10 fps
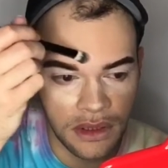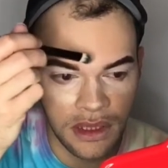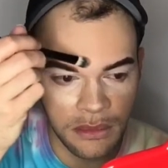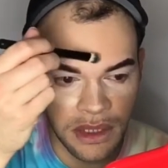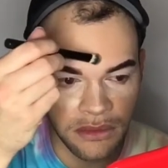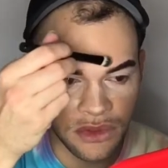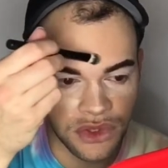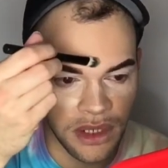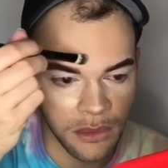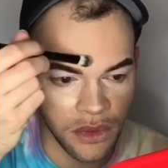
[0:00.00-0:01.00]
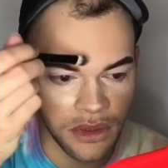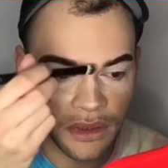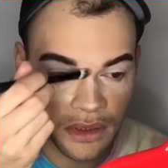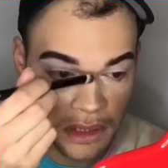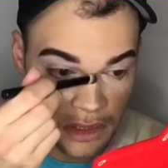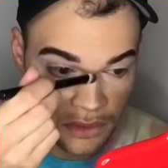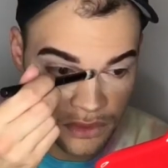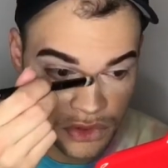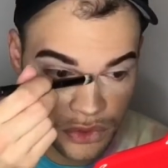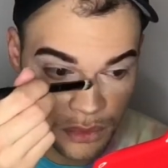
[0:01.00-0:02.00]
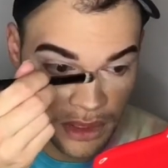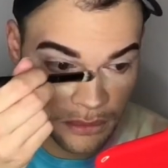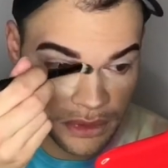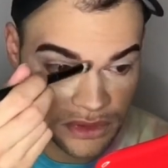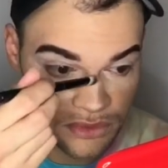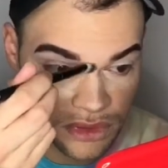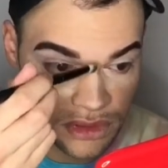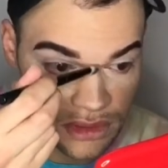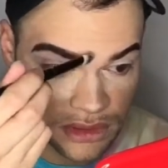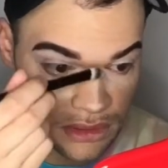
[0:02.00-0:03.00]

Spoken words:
I'm down to try more. I heard the Jouer one's really good.